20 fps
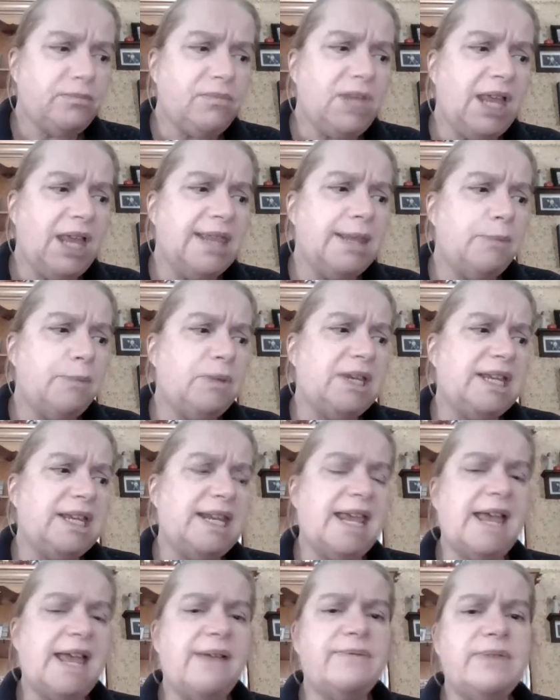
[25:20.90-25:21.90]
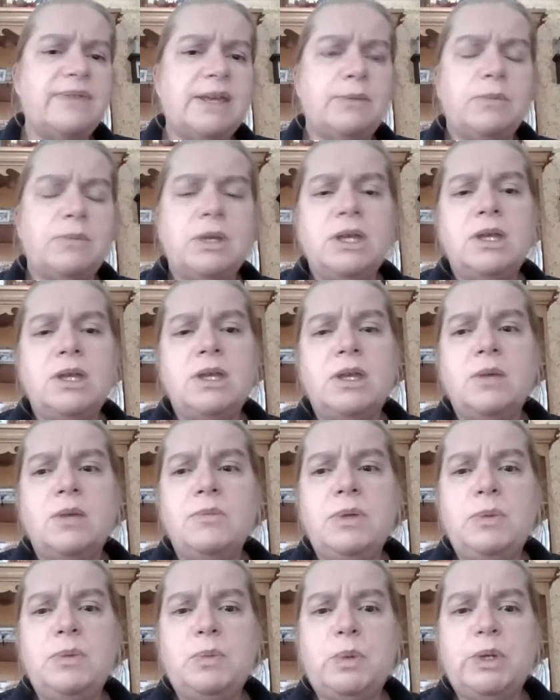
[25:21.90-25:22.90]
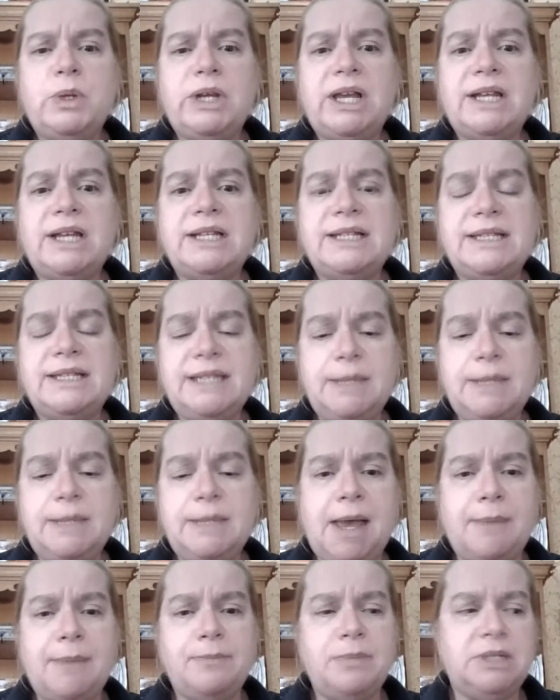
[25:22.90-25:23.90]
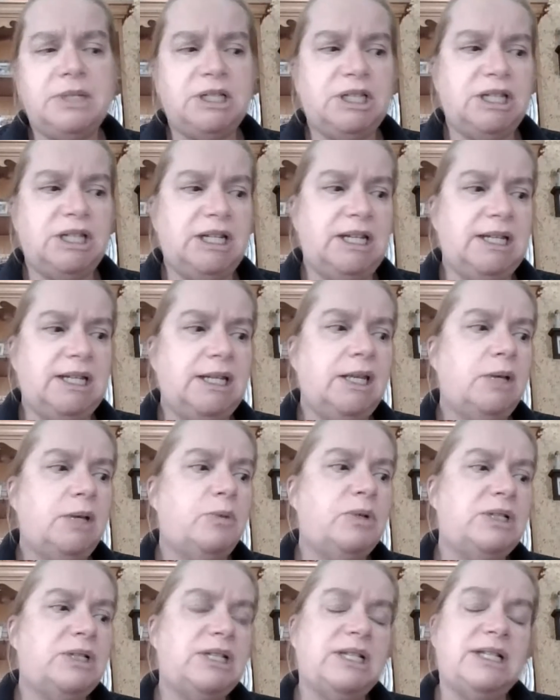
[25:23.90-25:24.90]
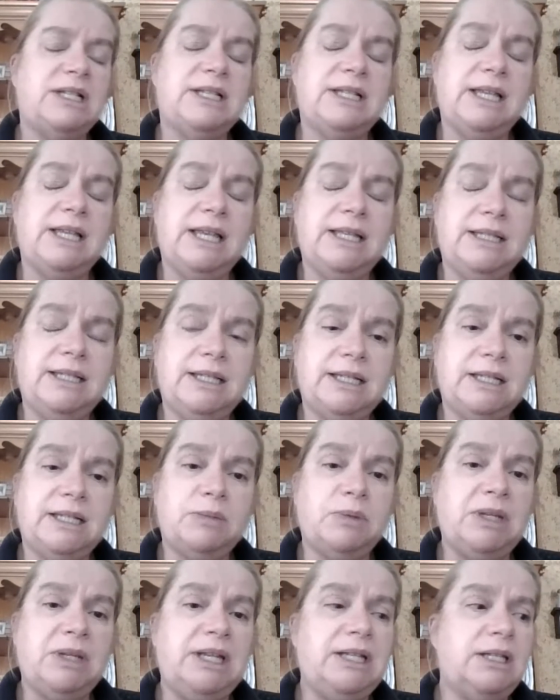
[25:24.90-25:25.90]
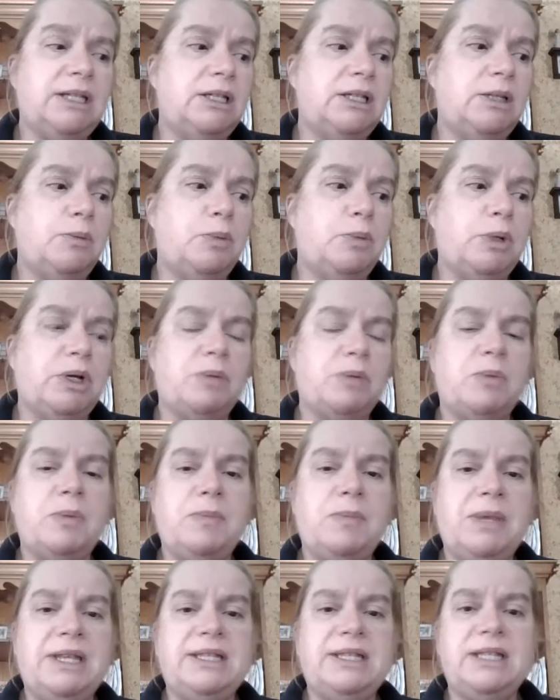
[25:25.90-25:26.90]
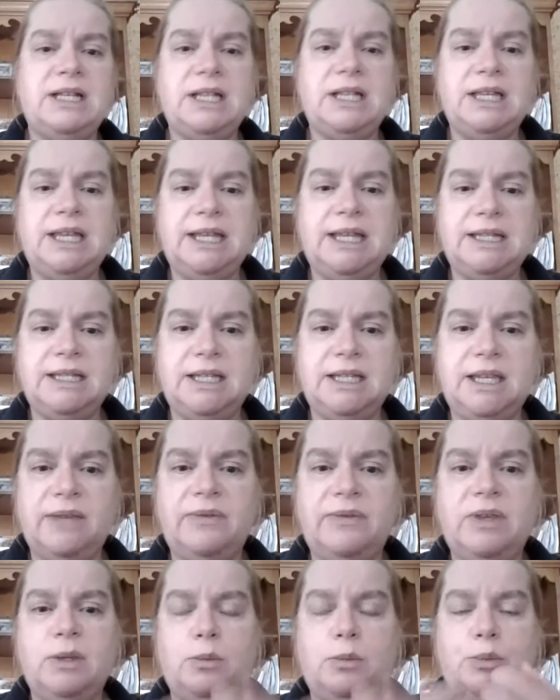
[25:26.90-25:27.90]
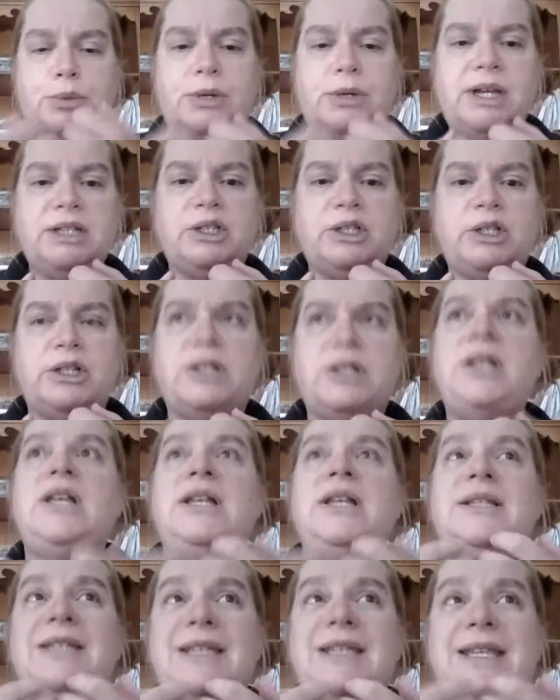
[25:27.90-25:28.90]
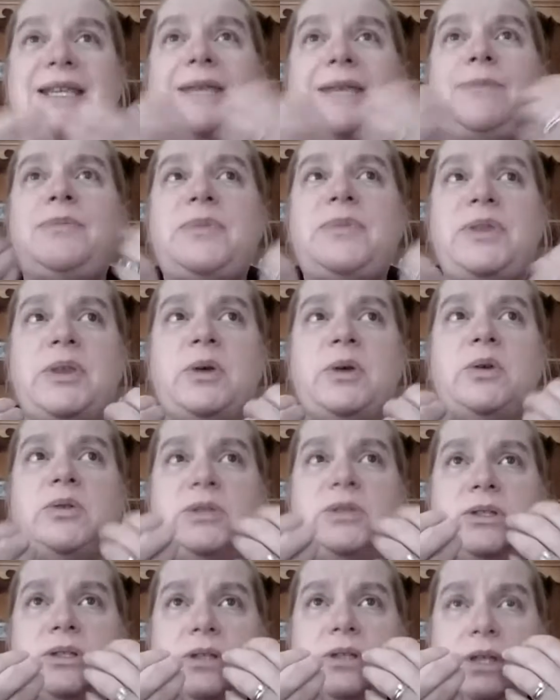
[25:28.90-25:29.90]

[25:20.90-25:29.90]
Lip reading: And then we can have them be put on a CPAP machine, which is explained in your book, but basically it's giving pressure to keep those